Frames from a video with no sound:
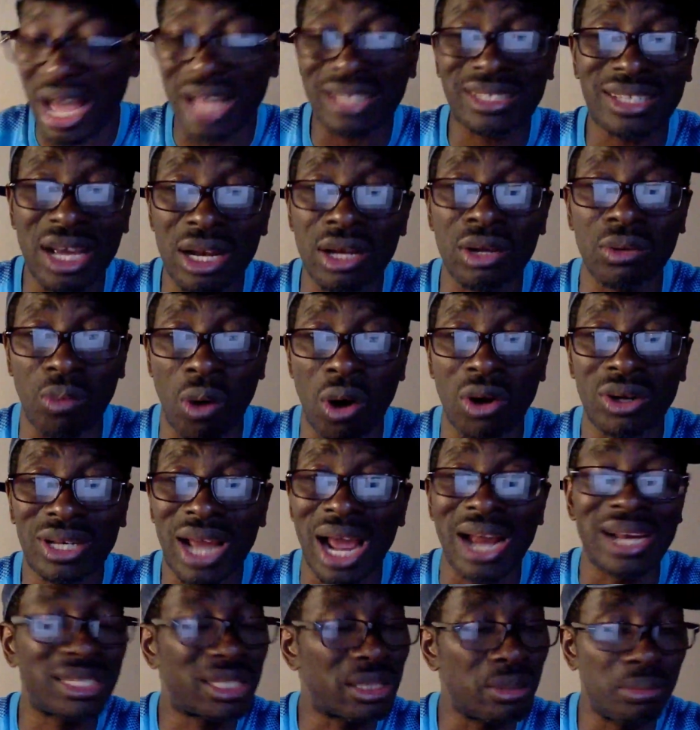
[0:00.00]
I tell you what.
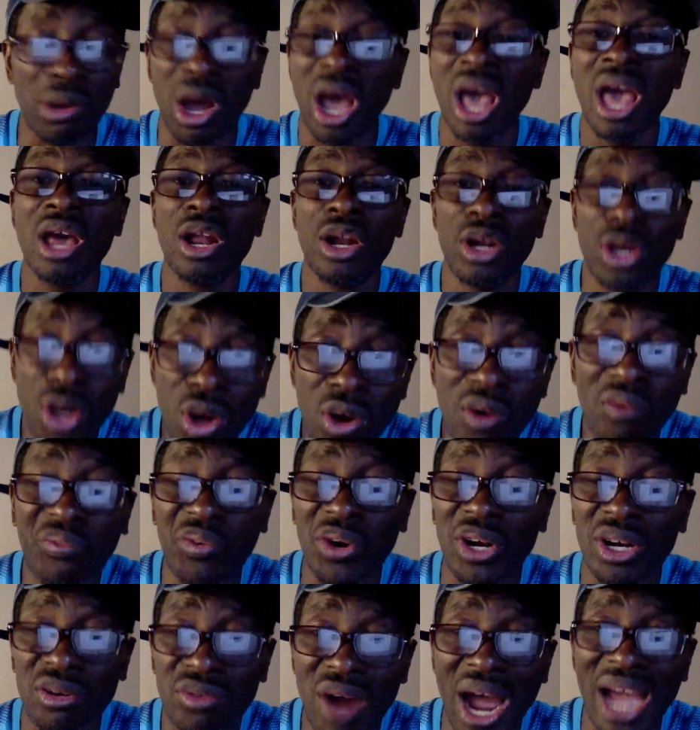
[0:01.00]
That is look
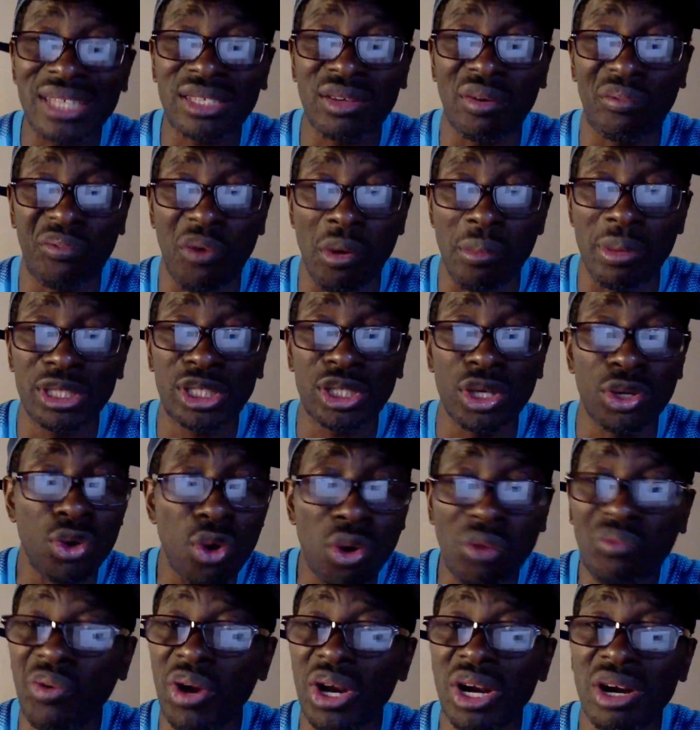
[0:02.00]
for the right information.
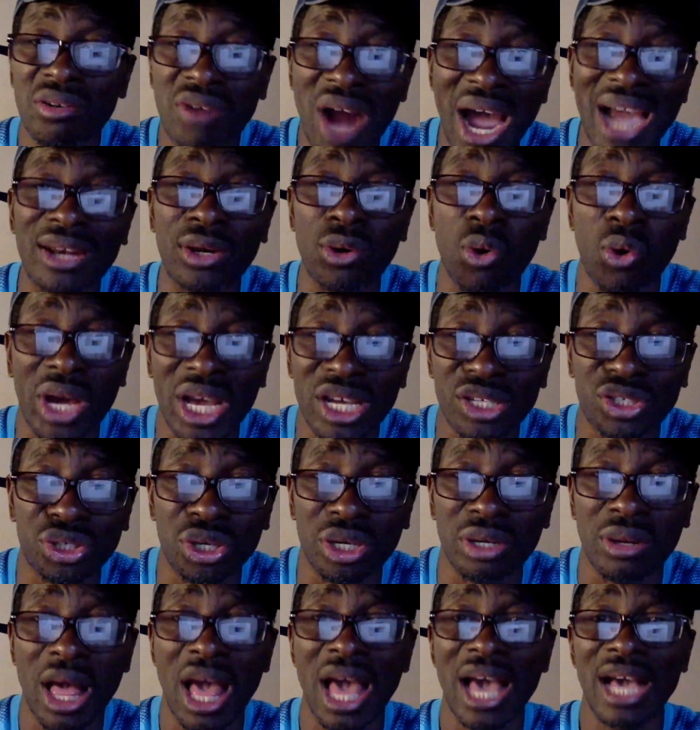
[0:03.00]
Look for the right
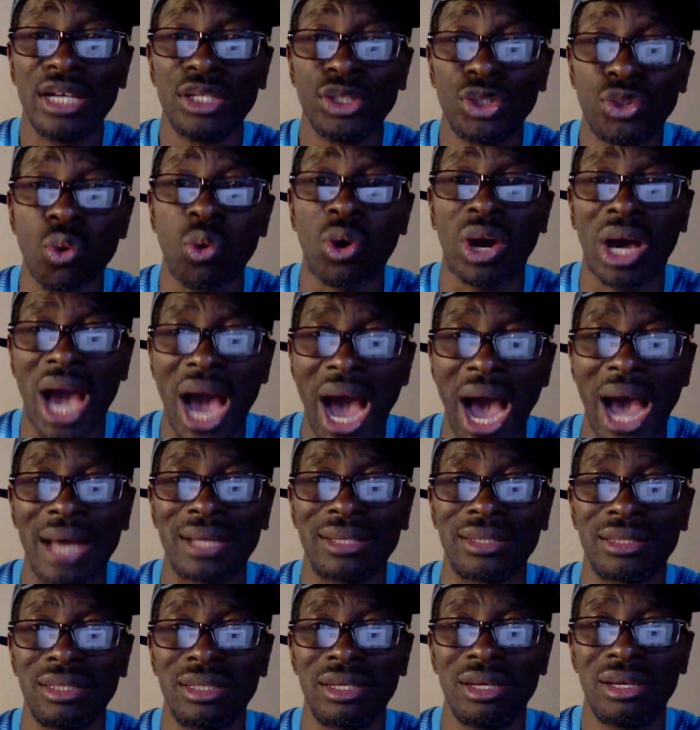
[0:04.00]
location. You
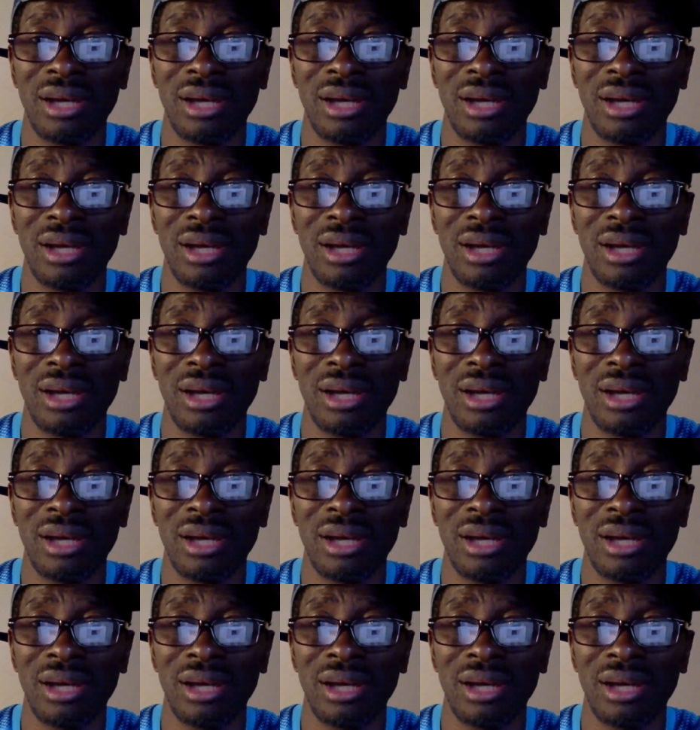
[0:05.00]
can.